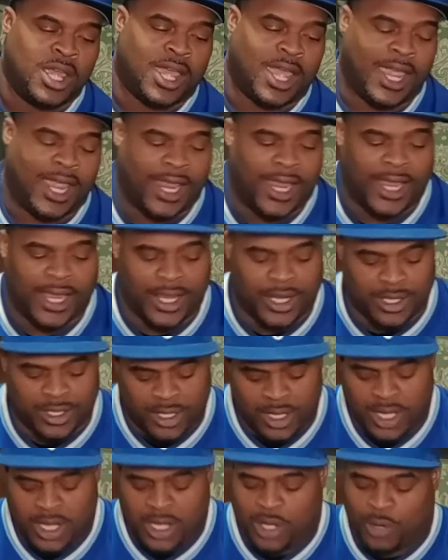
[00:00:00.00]
And
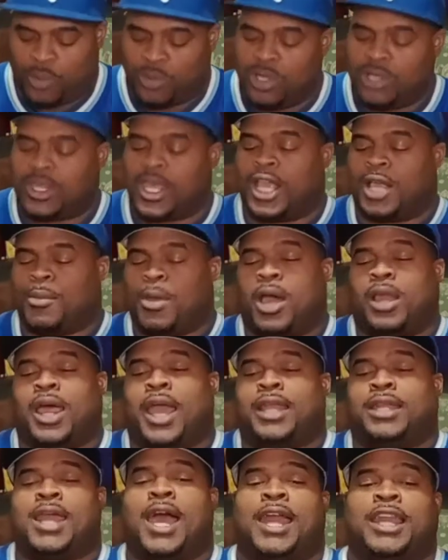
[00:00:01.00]
when you think about
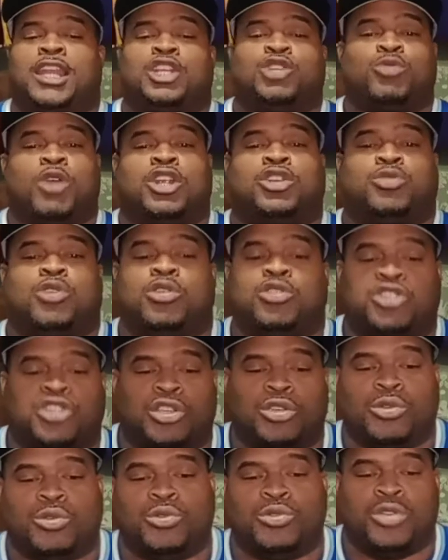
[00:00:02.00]
like 90s retro
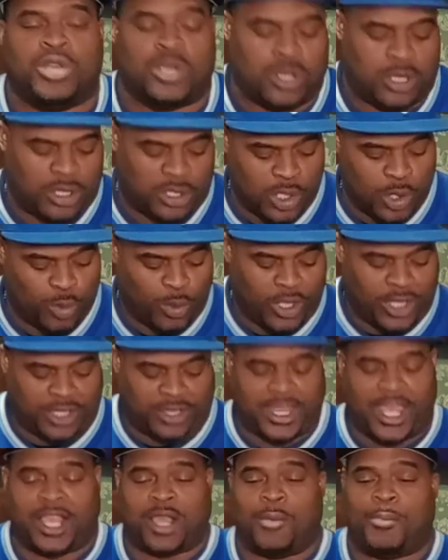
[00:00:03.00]
shoes, you really
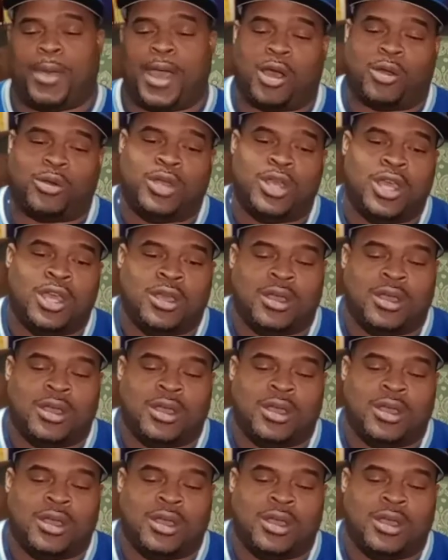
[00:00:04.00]
think about